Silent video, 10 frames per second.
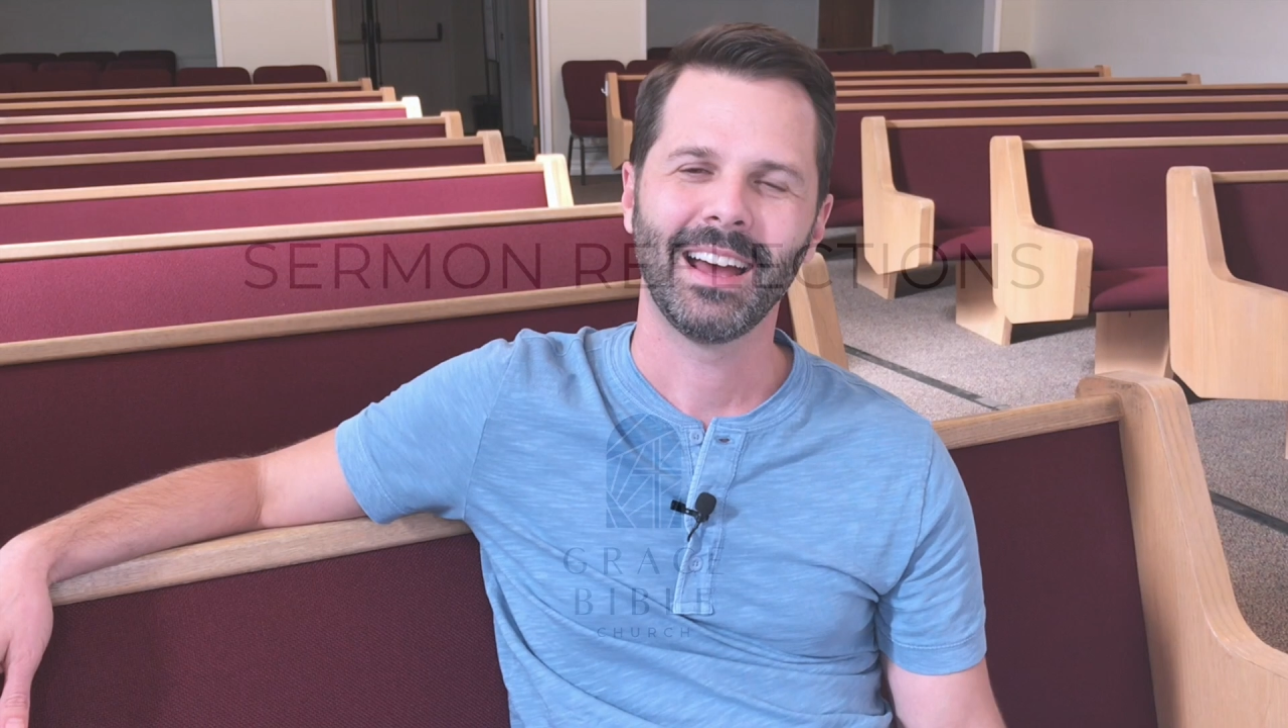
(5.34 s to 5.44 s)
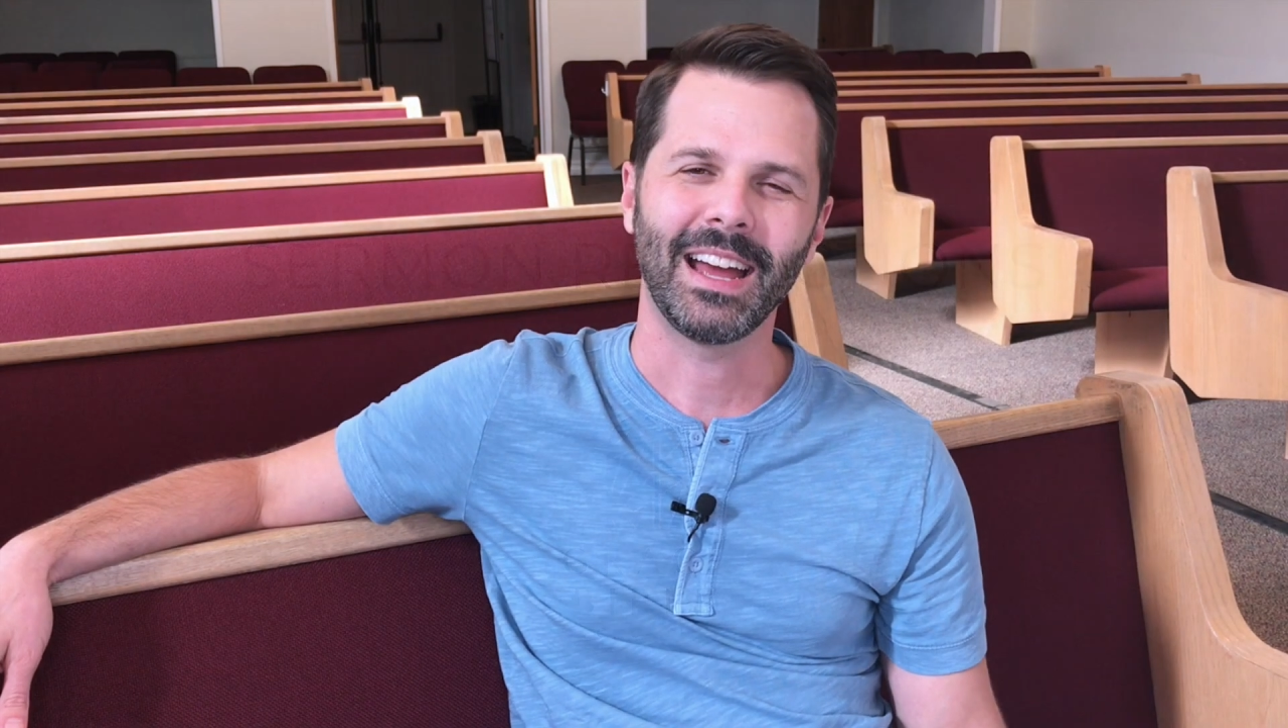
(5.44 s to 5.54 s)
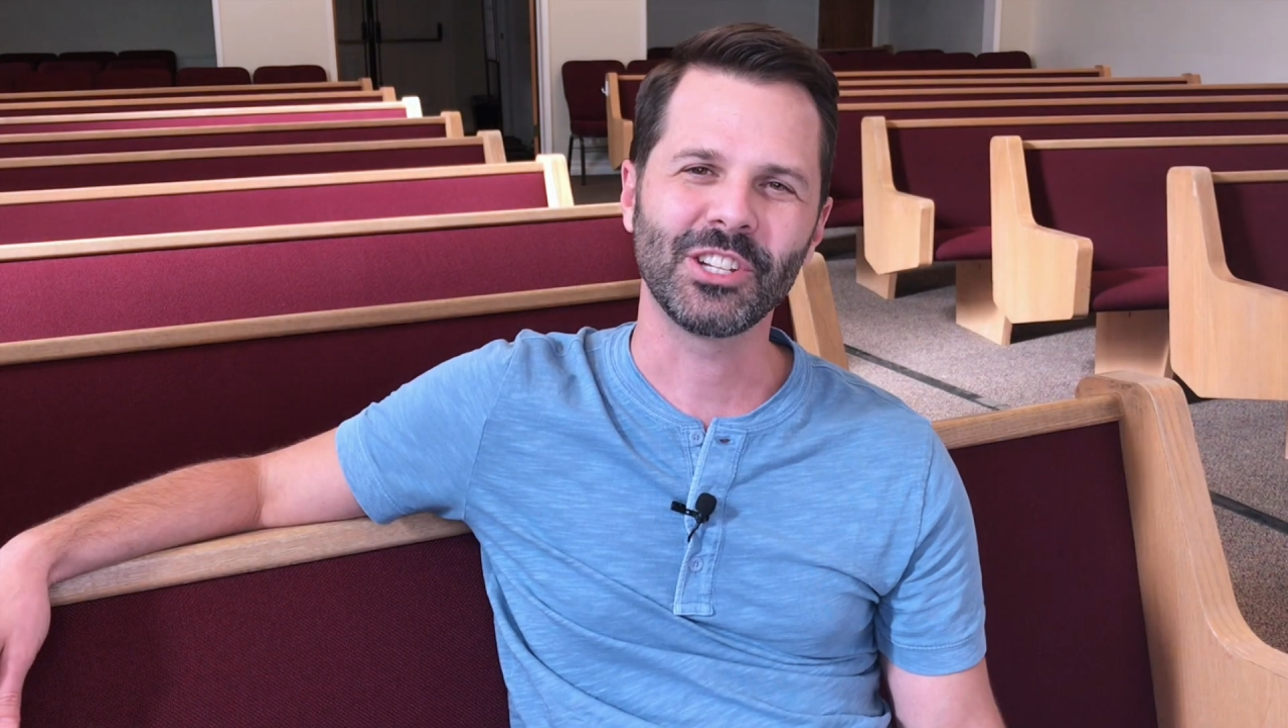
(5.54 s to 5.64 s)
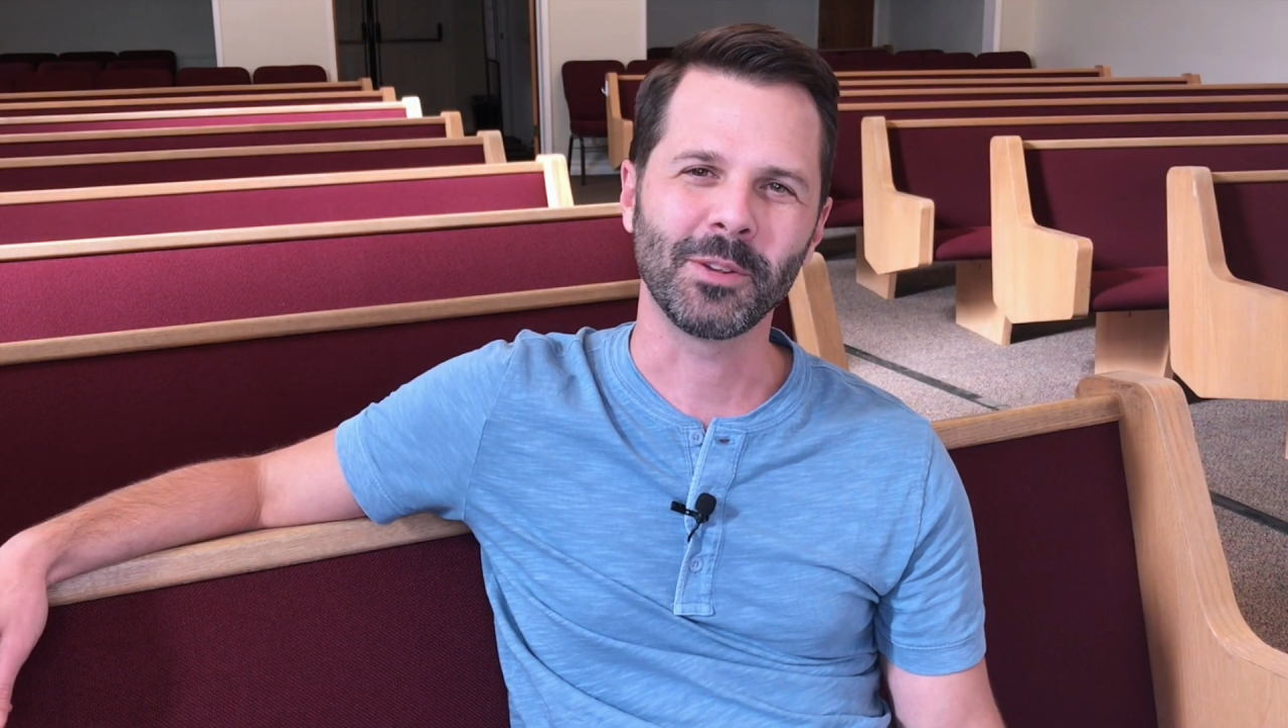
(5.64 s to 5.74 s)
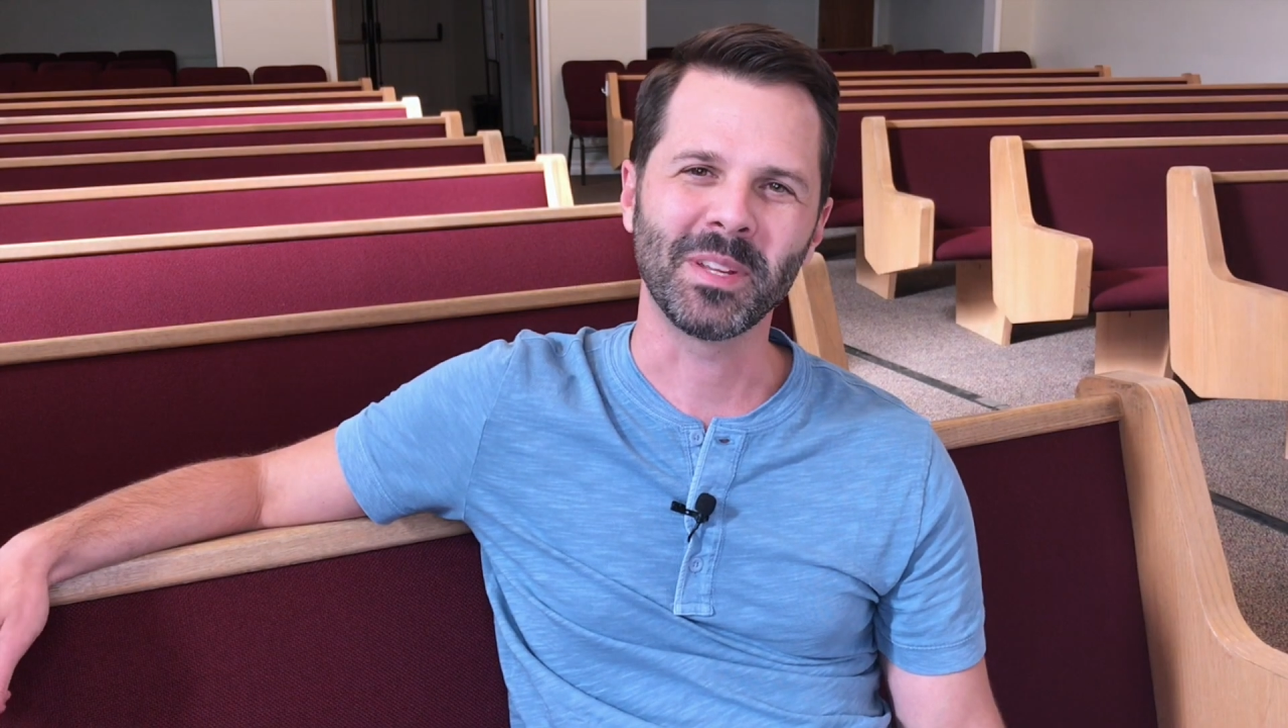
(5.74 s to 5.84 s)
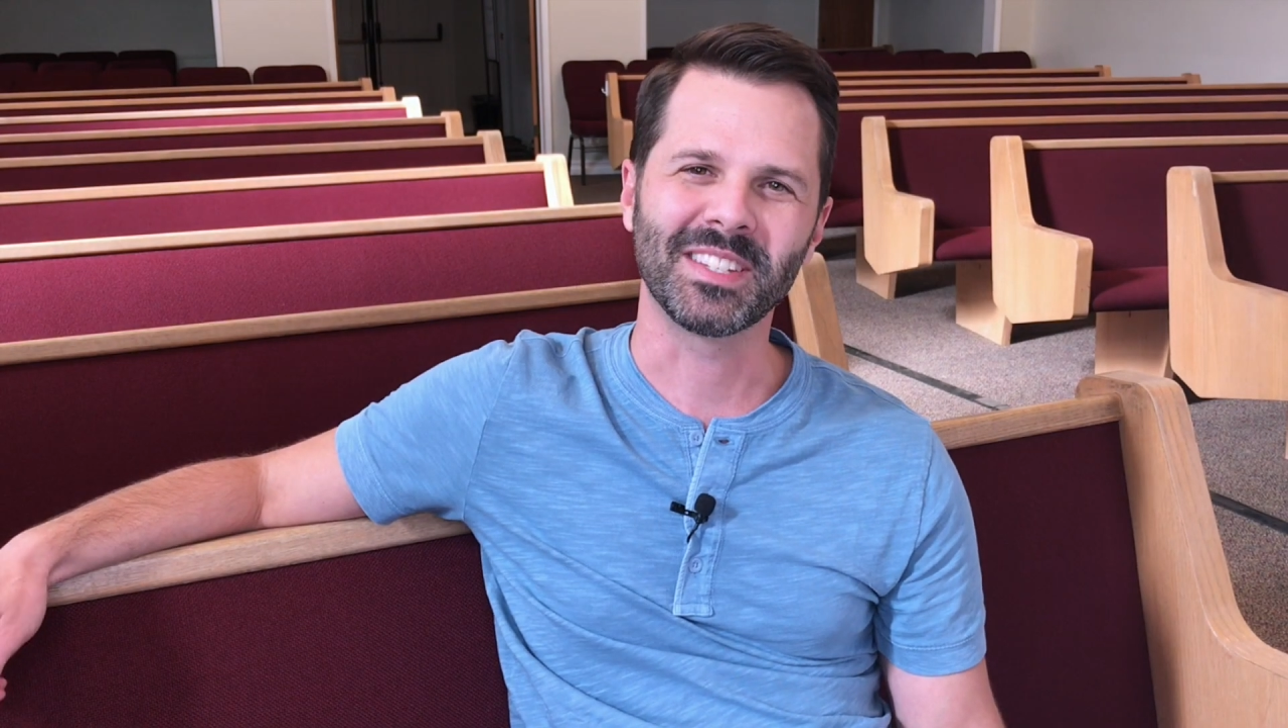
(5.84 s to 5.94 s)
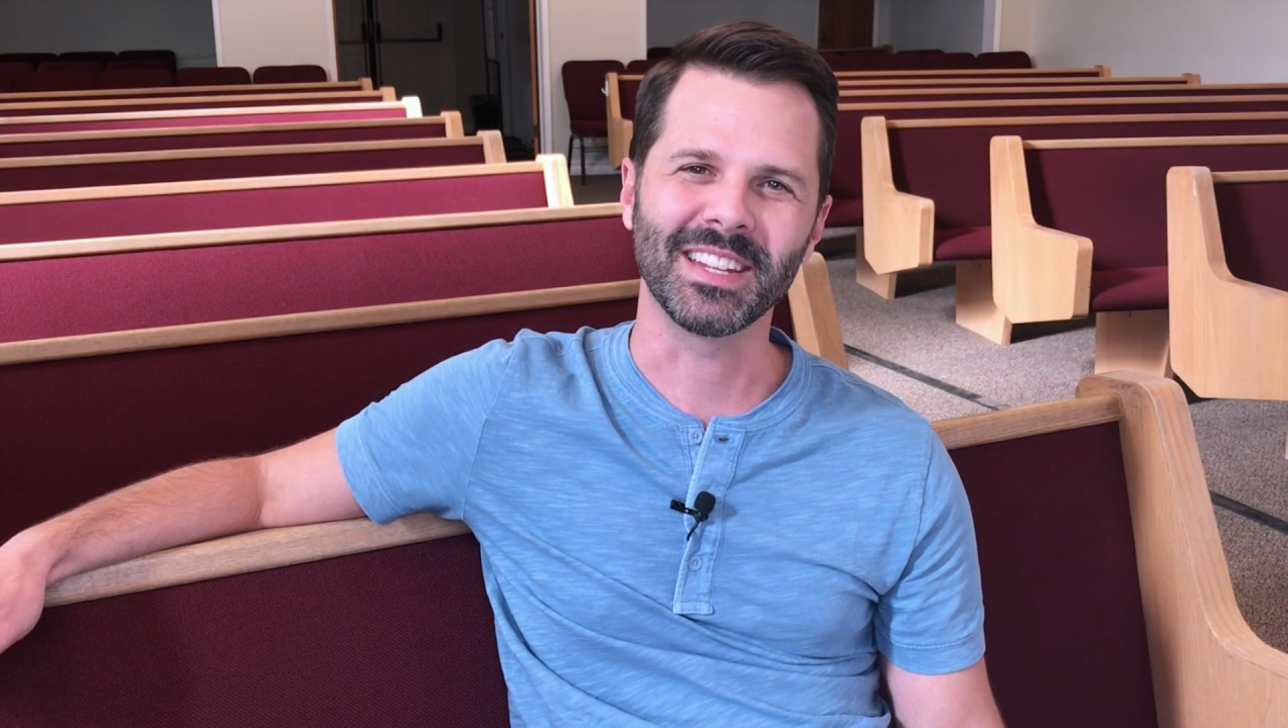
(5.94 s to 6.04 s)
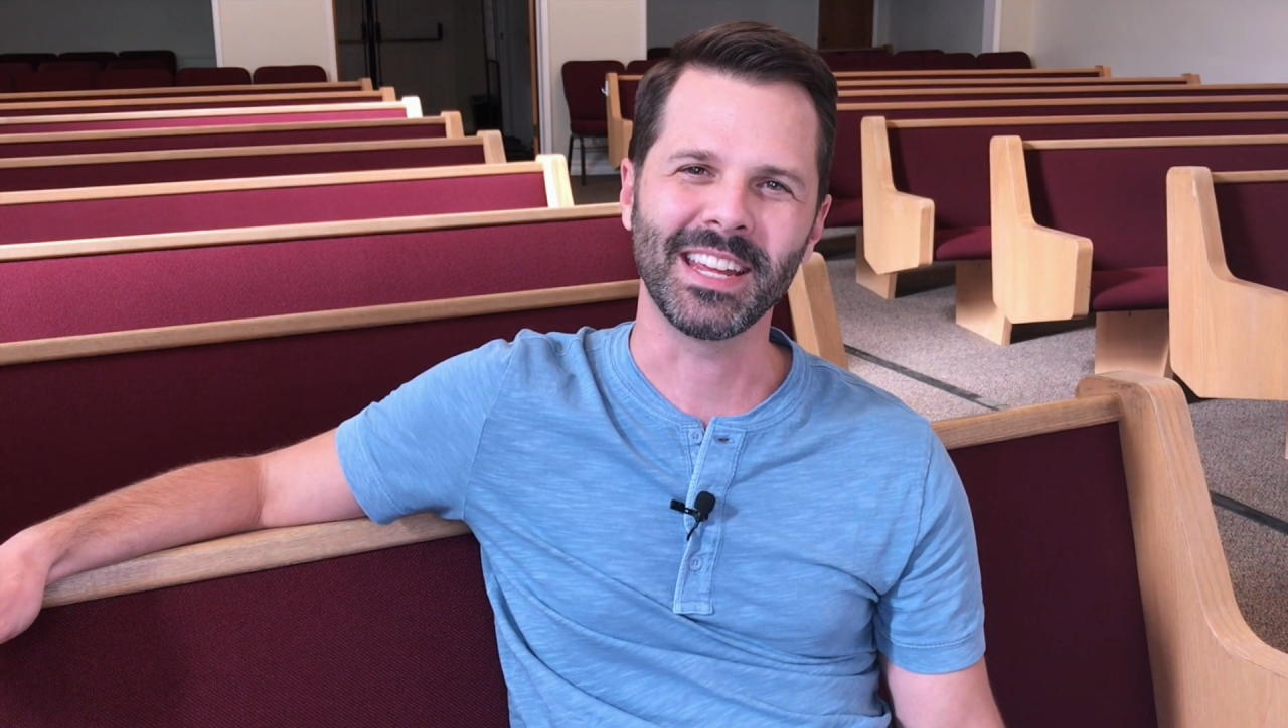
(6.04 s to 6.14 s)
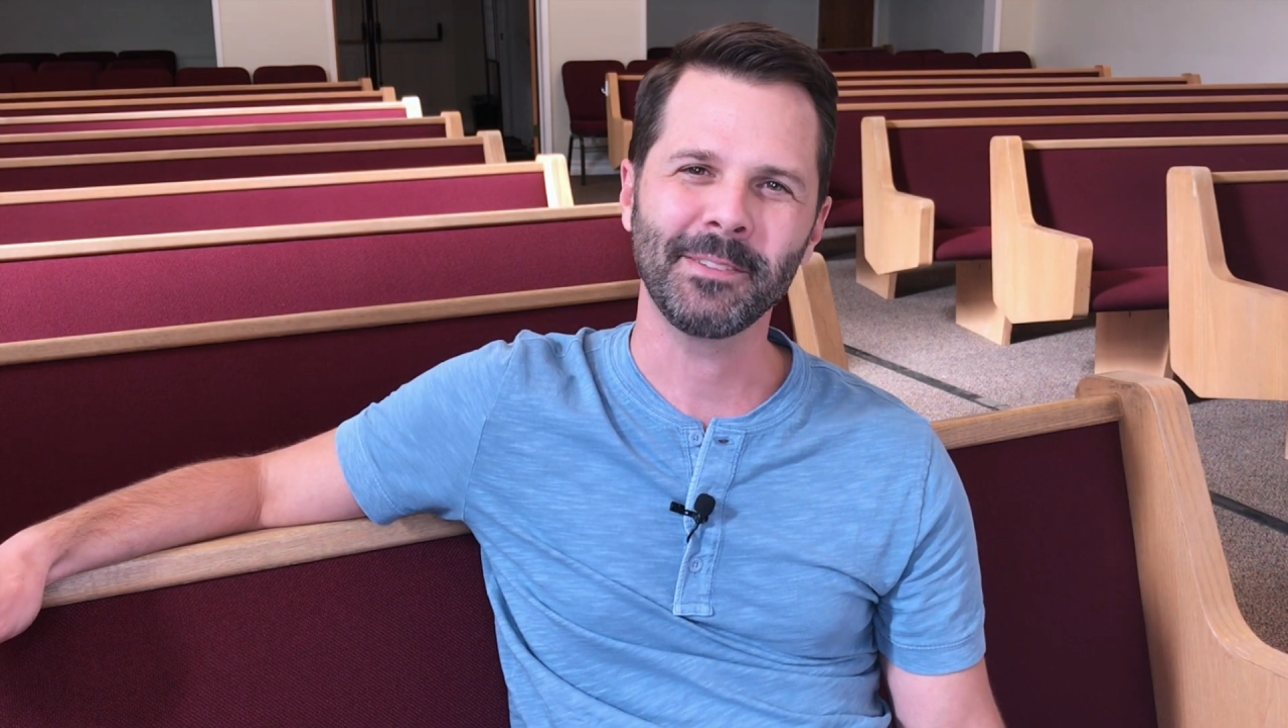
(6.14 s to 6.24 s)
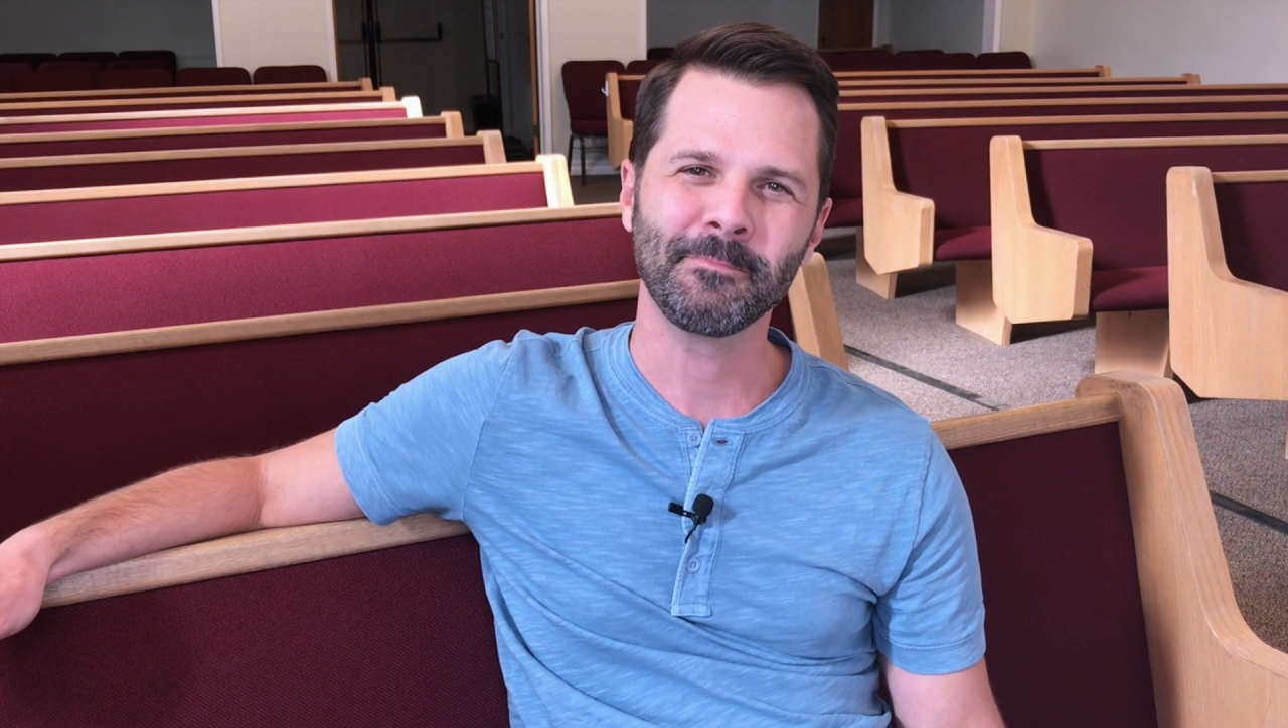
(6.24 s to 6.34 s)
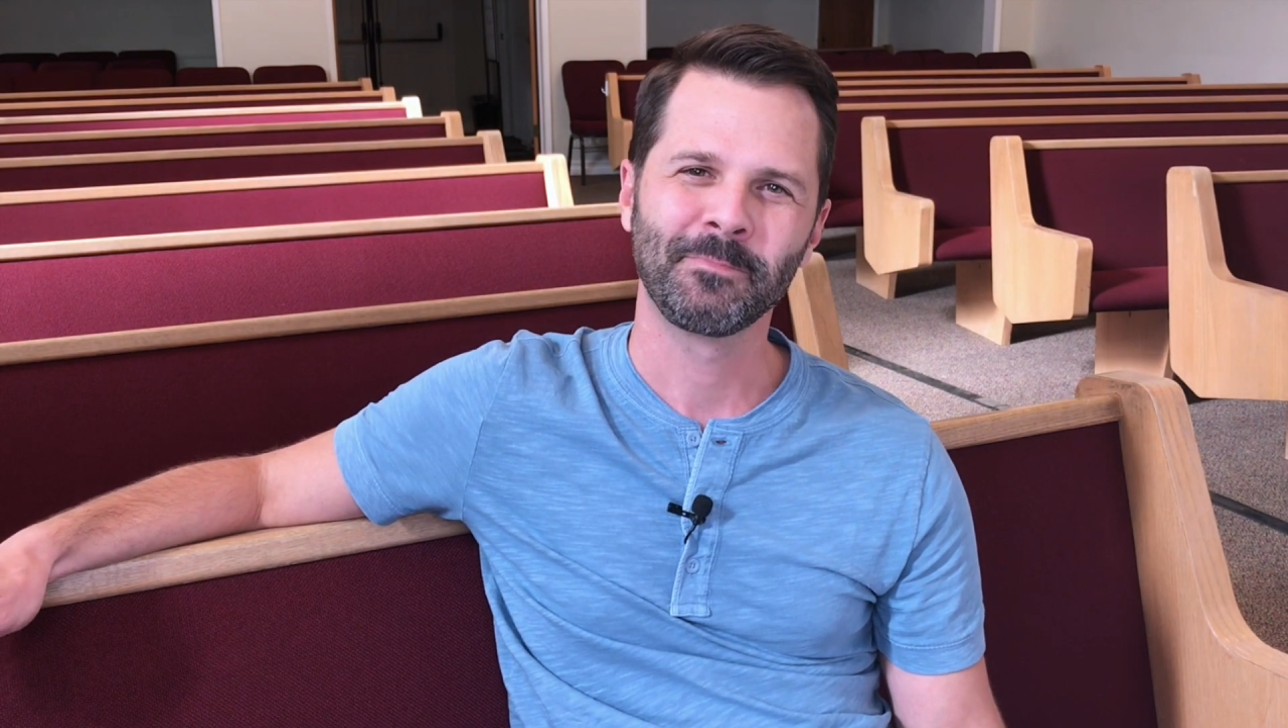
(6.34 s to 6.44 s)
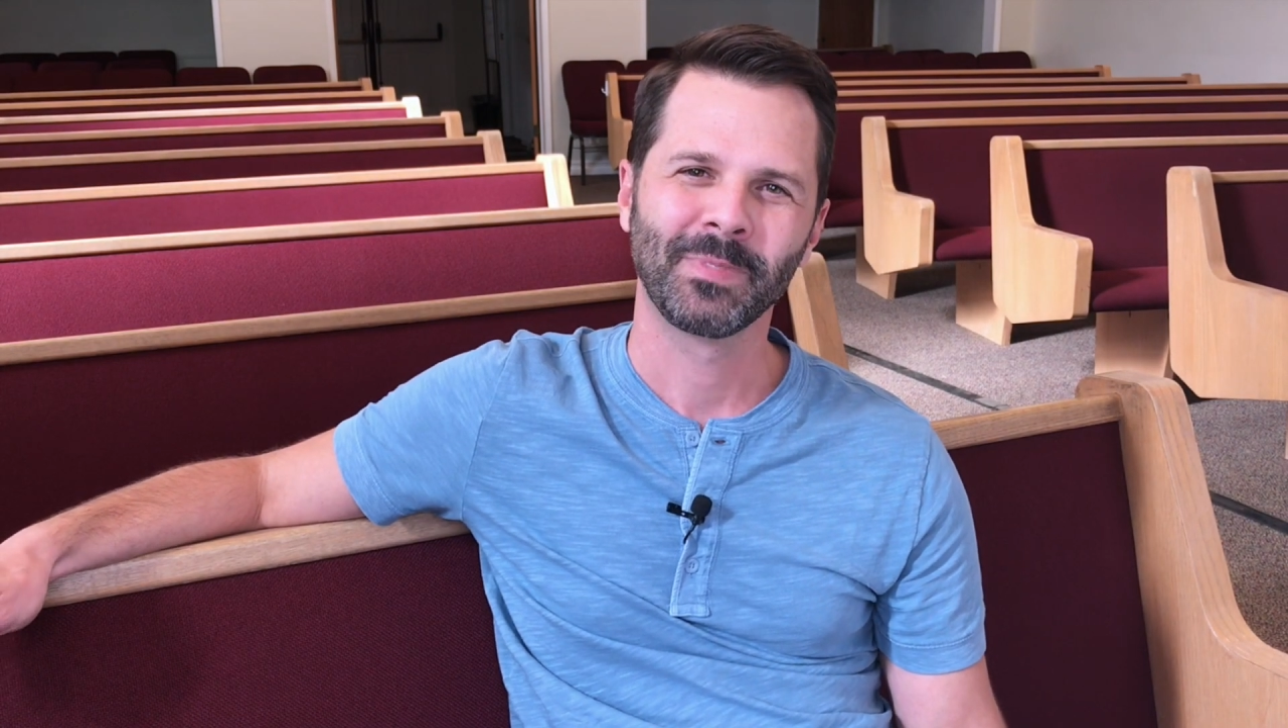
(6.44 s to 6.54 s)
Hi, GBC.